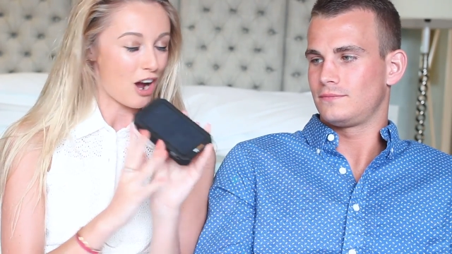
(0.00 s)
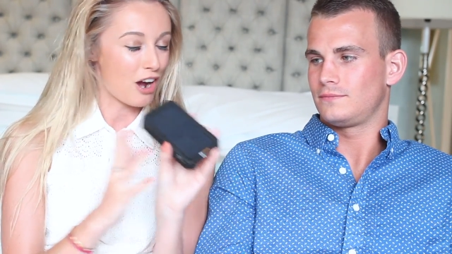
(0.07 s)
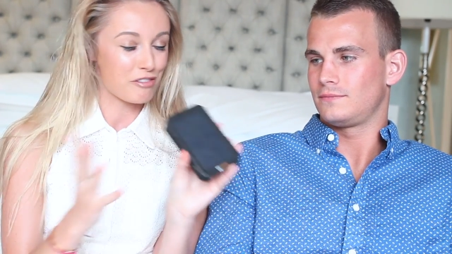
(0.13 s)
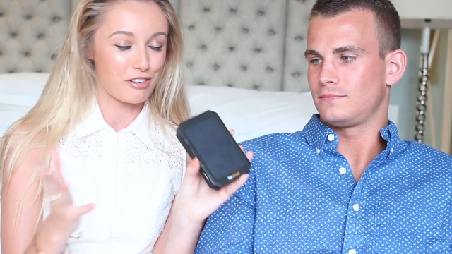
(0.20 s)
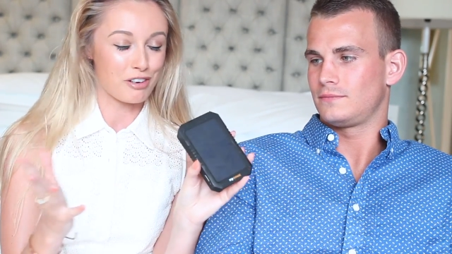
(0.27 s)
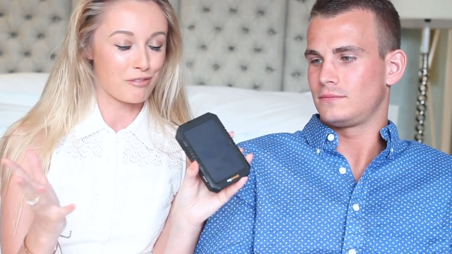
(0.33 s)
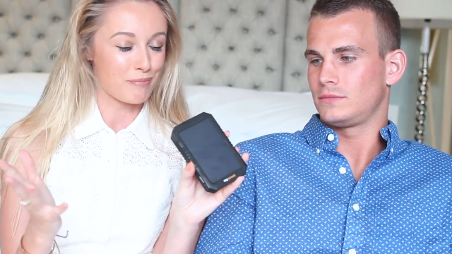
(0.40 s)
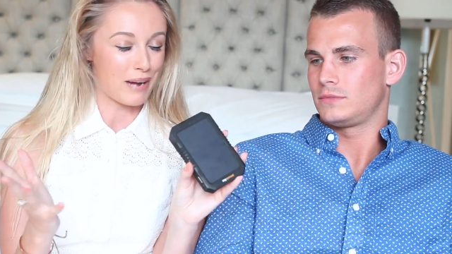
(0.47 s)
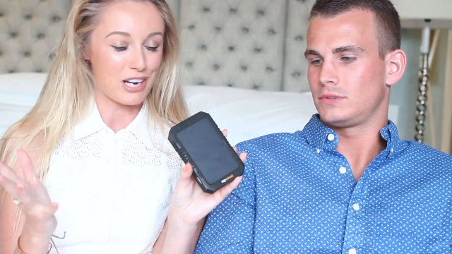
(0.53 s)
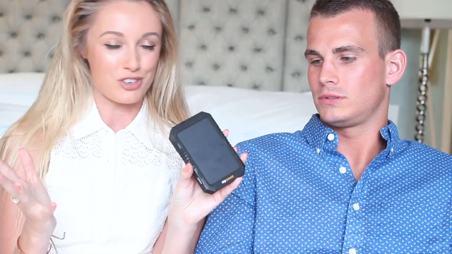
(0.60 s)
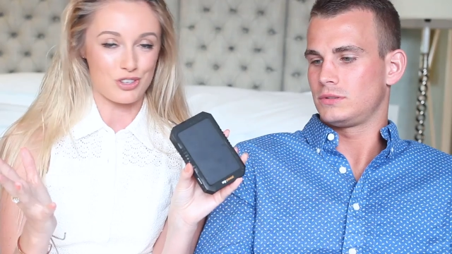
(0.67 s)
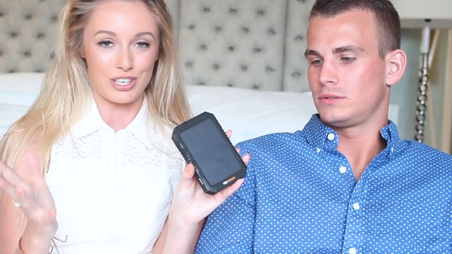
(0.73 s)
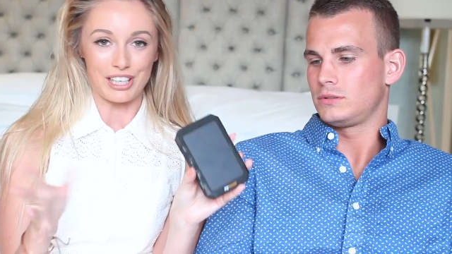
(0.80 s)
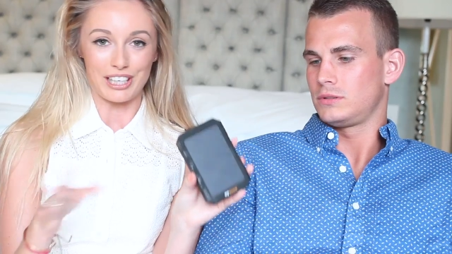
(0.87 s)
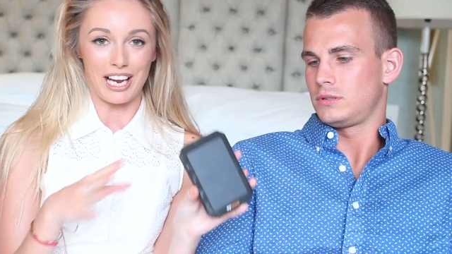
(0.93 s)
Speaker 1: iPhone
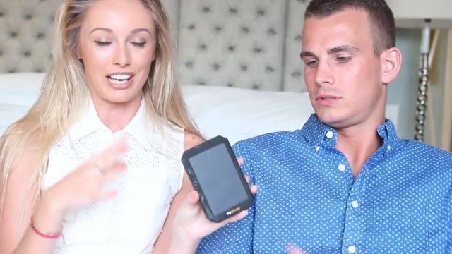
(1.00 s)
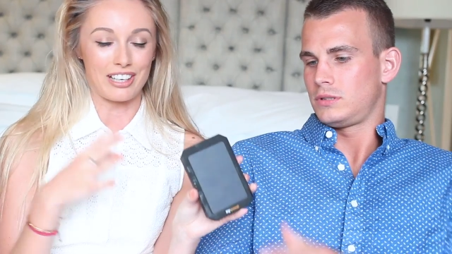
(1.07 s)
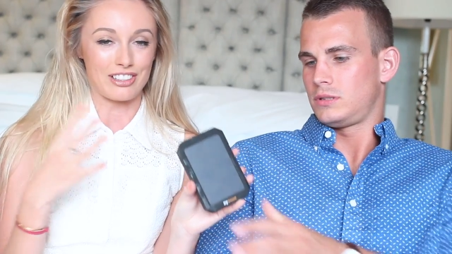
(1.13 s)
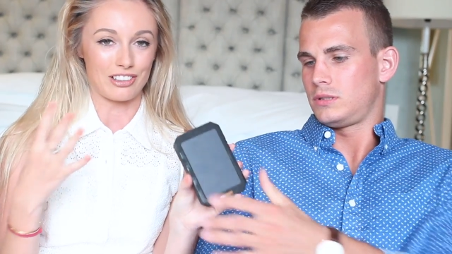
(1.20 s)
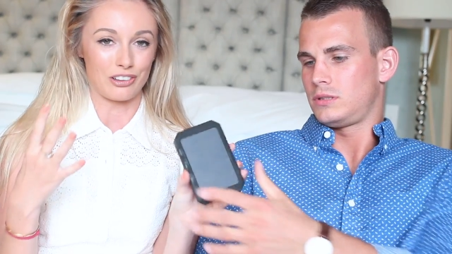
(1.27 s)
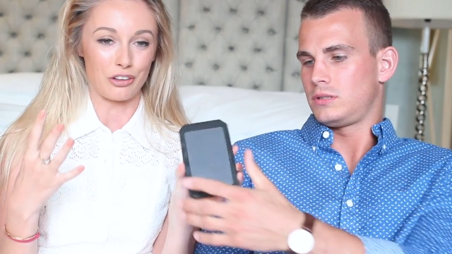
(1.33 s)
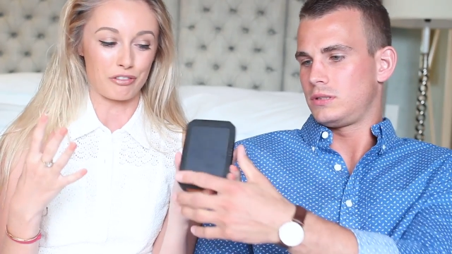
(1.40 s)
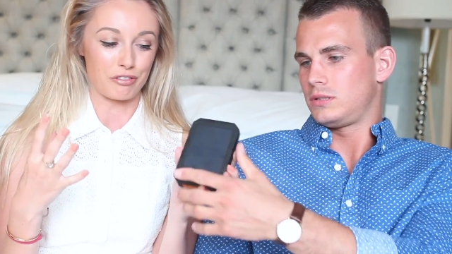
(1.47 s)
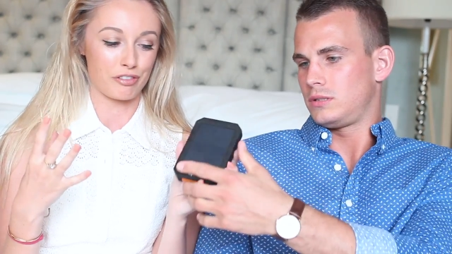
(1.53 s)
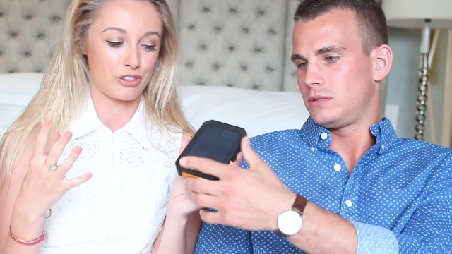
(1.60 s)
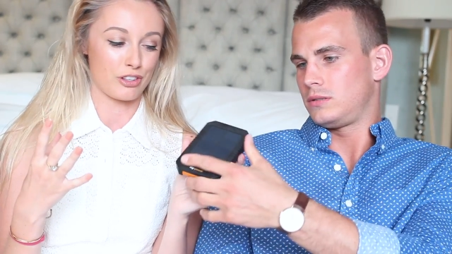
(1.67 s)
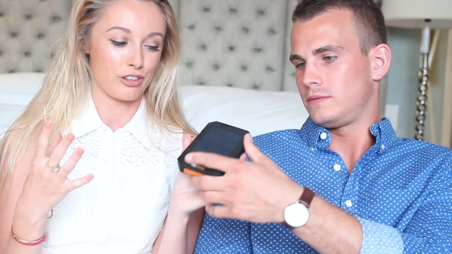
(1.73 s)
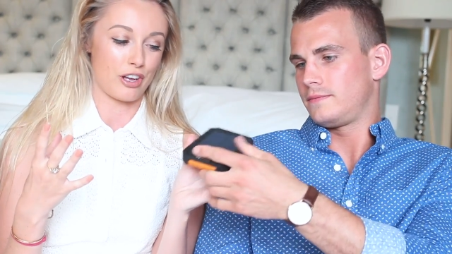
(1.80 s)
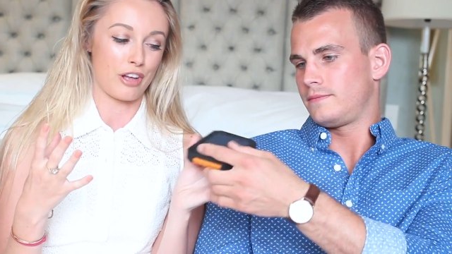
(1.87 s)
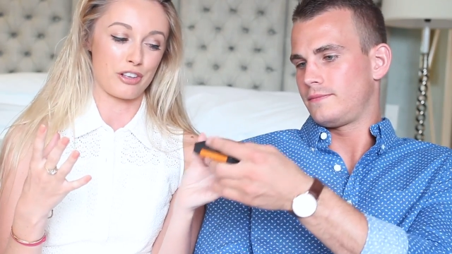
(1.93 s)
battery and a lot of
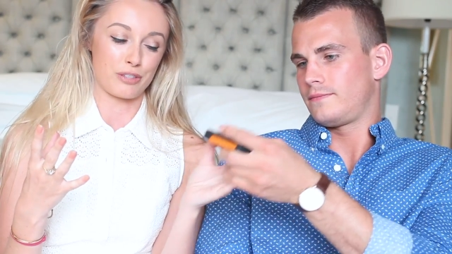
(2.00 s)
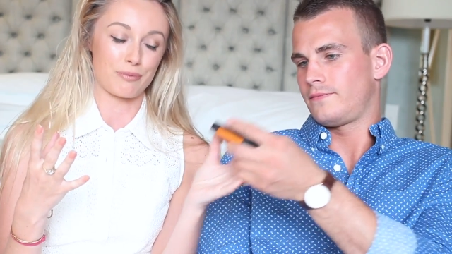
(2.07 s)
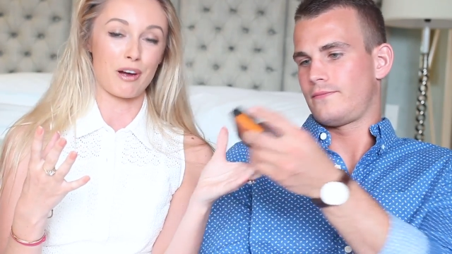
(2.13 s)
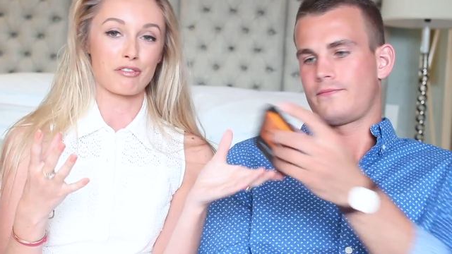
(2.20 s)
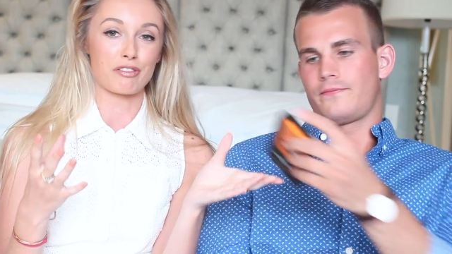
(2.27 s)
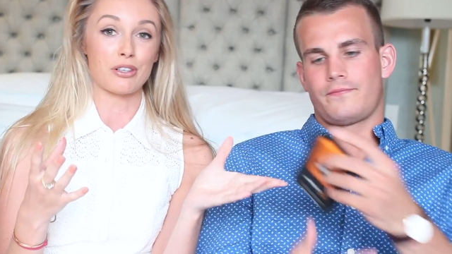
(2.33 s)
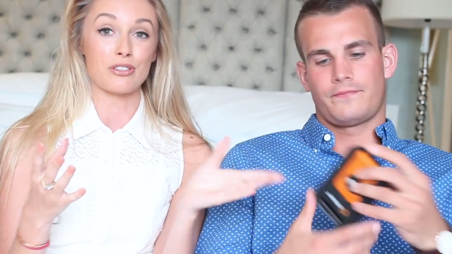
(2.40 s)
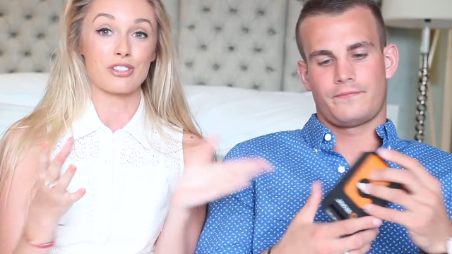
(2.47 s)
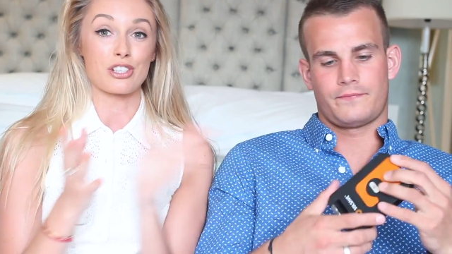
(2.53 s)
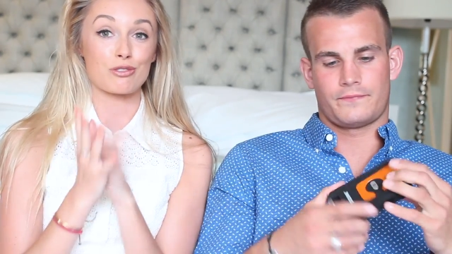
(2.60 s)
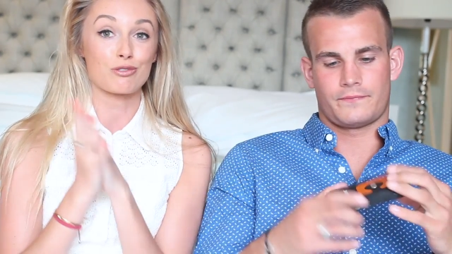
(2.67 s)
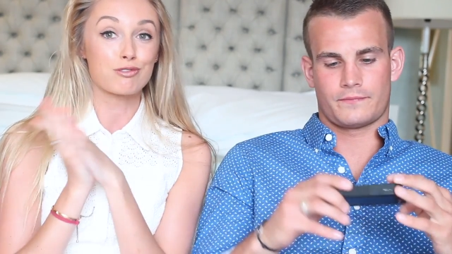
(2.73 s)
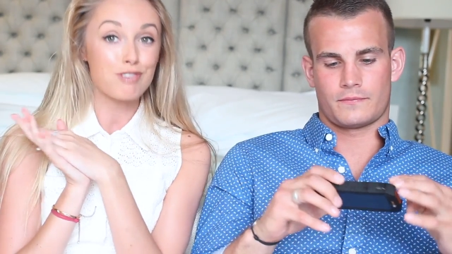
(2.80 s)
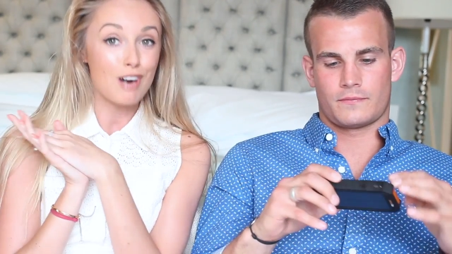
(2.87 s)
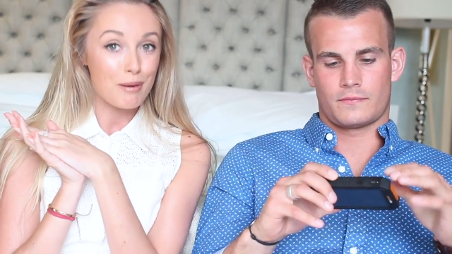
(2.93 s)
other smartphones
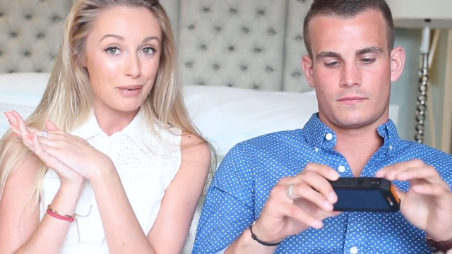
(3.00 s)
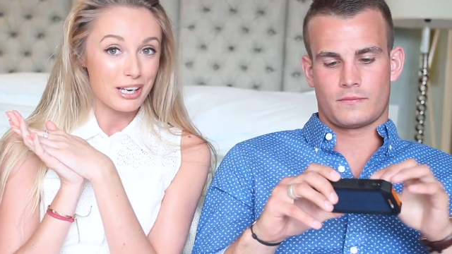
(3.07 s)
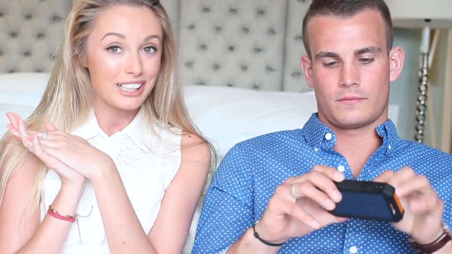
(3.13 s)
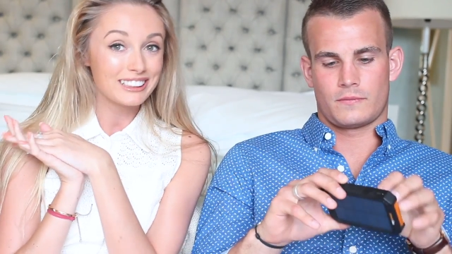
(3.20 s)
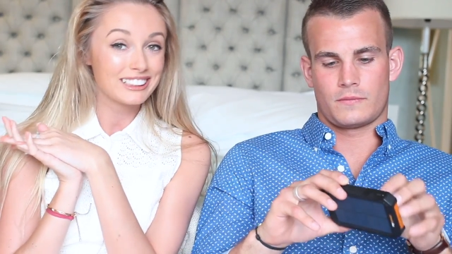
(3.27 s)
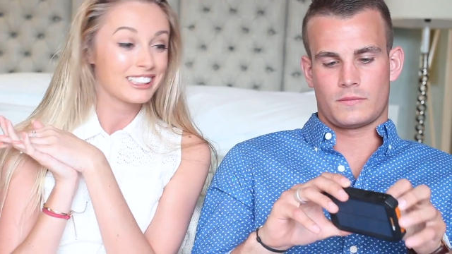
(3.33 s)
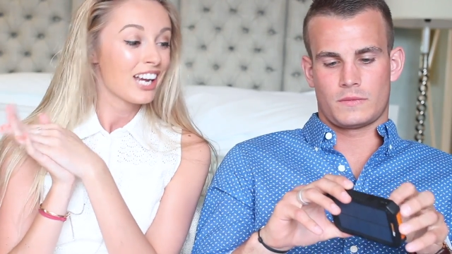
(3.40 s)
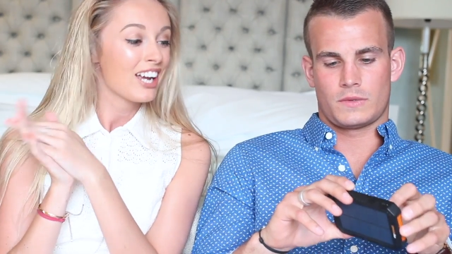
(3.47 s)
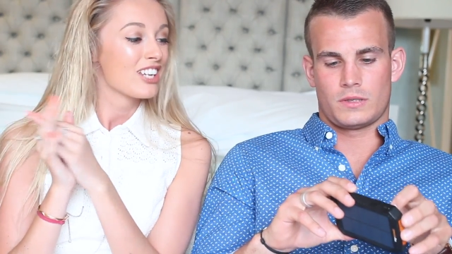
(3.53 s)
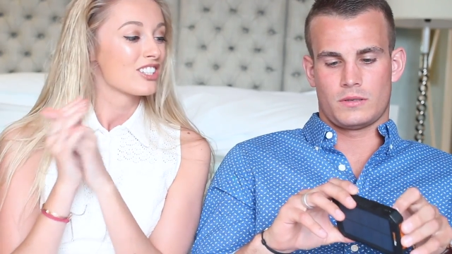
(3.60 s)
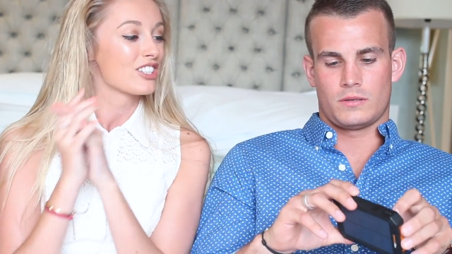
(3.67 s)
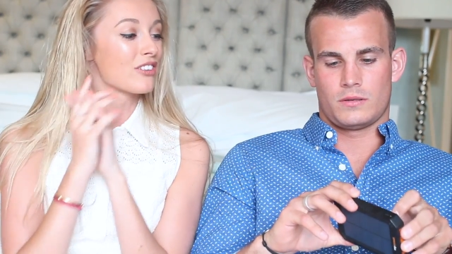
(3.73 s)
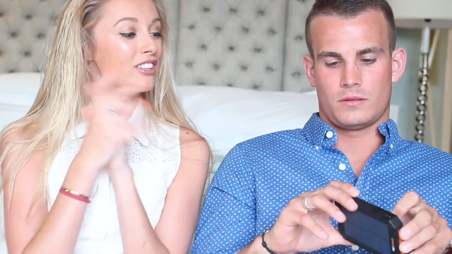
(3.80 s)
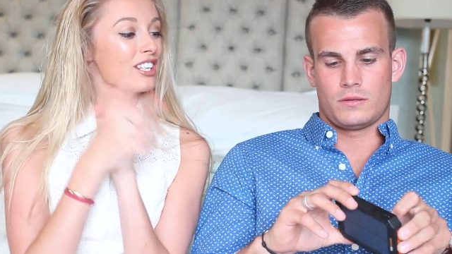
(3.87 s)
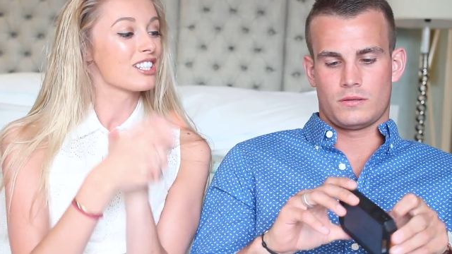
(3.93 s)
is rubbish.
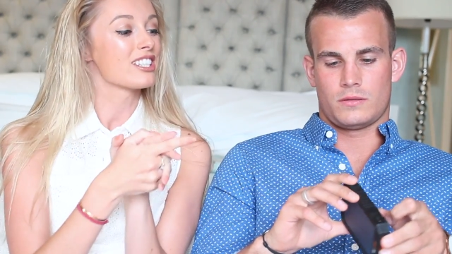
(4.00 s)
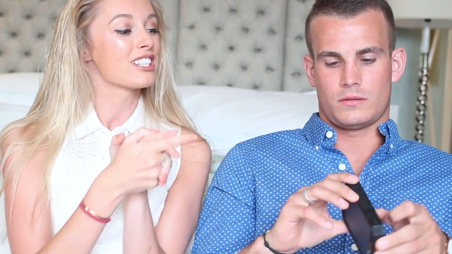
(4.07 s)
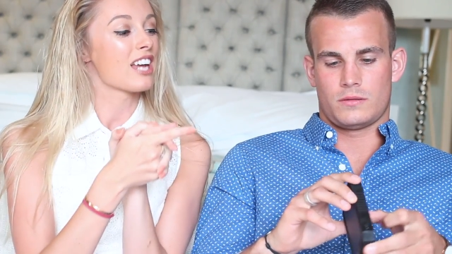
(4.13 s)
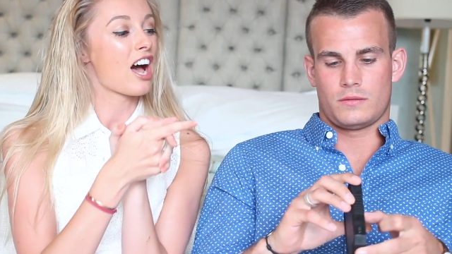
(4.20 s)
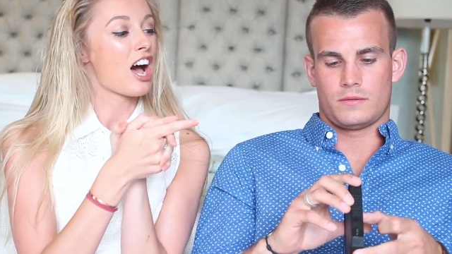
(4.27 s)
So this